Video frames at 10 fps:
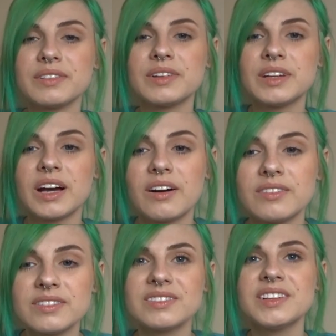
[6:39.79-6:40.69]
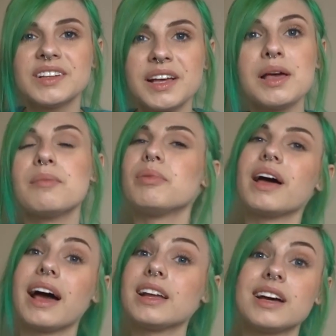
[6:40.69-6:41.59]
you know, but
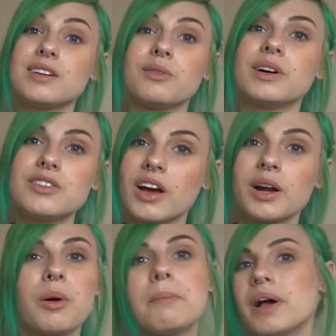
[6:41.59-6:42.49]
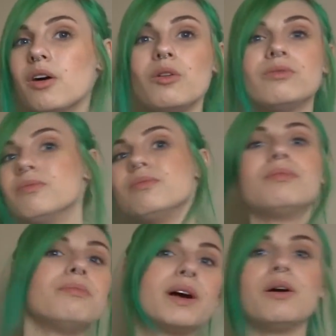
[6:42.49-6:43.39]
I don't want big
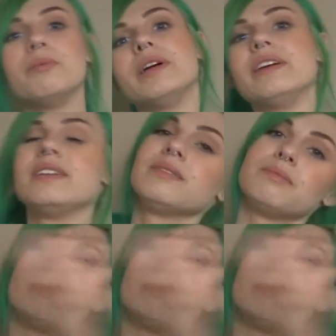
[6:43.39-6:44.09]
old bitty